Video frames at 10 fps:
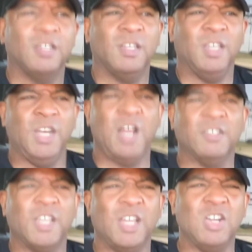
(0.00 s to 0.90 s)
and I
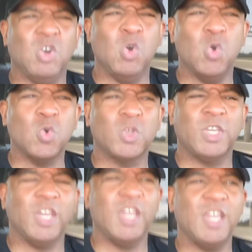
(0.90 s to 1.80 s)
was like,
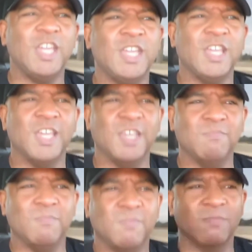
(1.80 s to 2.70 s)
okay.
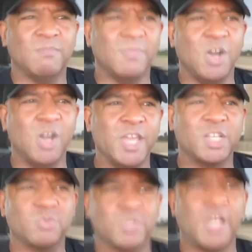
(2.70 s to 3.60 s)
And my
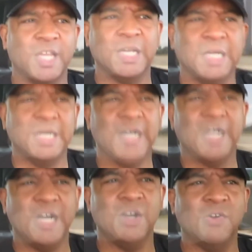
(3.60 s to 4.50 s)
ex was like,
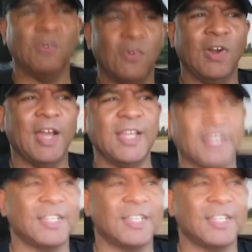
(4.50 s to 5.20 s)
all right.